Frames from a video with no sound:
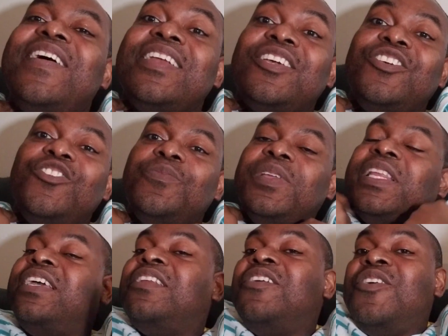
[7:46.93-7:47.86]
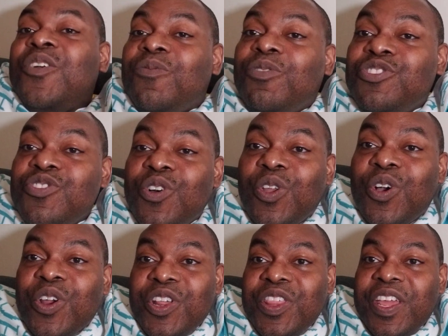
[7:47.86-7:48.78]
and accumulate was no
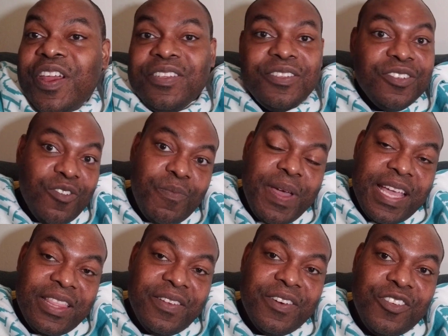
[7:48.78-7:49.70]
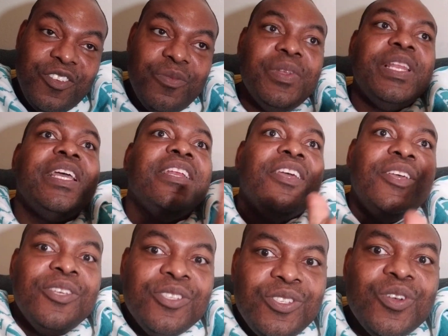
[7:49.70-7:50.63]
longer there to go back there and accumulate.
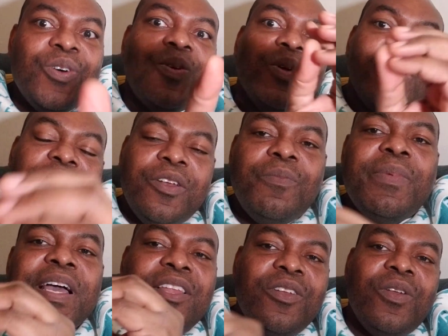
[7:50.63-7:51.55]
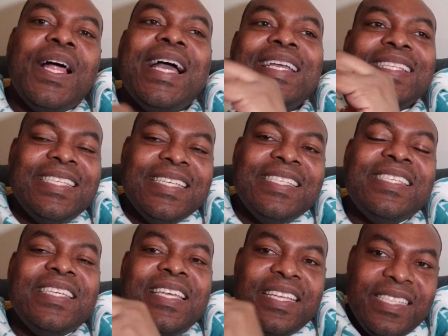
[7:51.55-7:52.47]
So little by little, I did
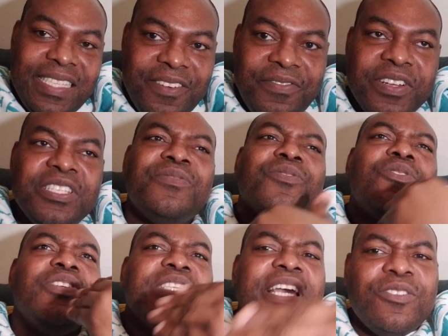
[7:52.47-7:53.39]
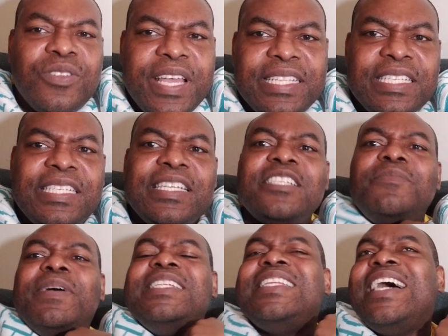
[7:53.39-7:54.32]
see a difference. Of course, I also had to change
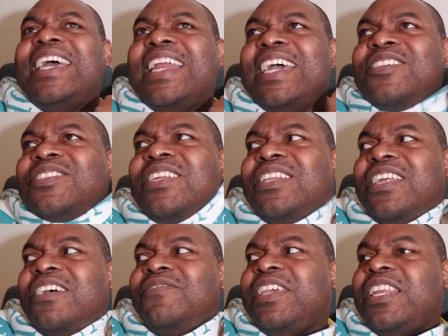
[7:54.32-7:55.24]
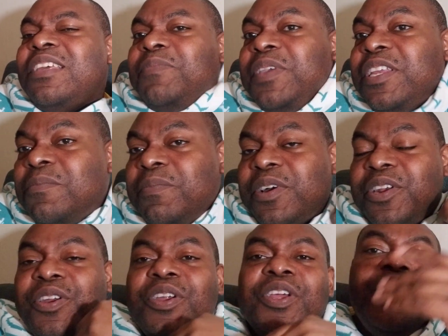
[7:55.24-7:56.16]
my diet. I used to love eating peanut
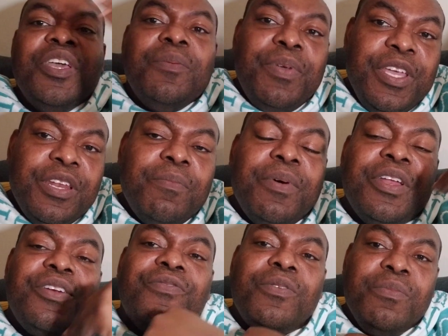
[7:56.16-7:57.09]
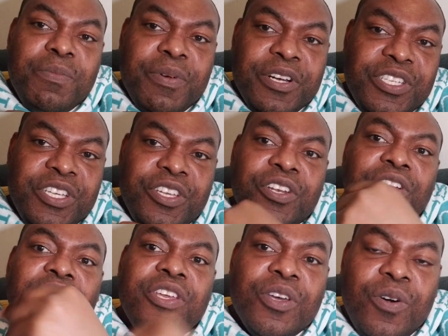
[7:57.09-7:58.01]
butter. Peanut butter, for me,
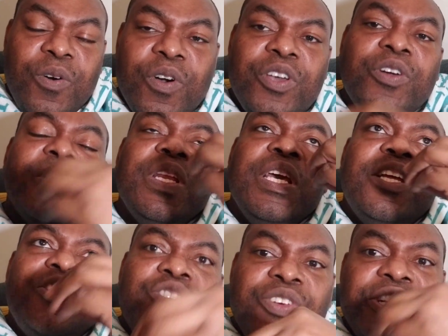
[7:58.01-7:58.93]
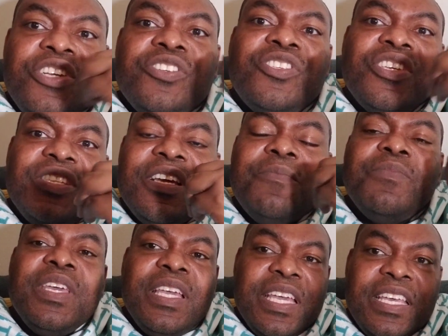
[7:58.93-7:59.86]
particularly the oil, triggers
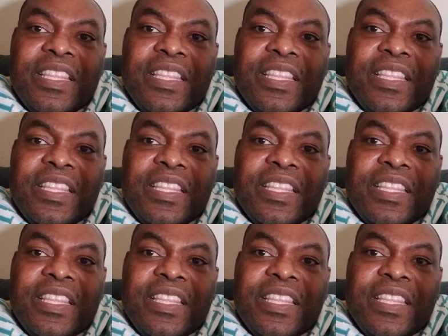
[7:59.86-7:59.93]
something in